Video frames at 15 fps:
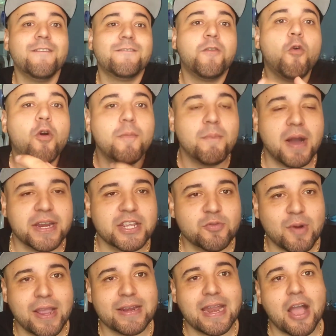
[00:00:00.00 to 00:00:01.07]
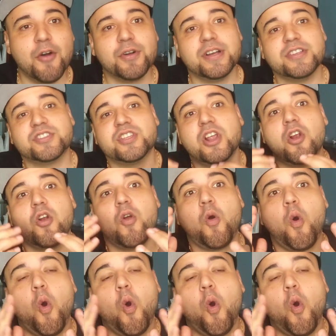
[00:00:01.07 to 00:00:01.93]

for money right now because they're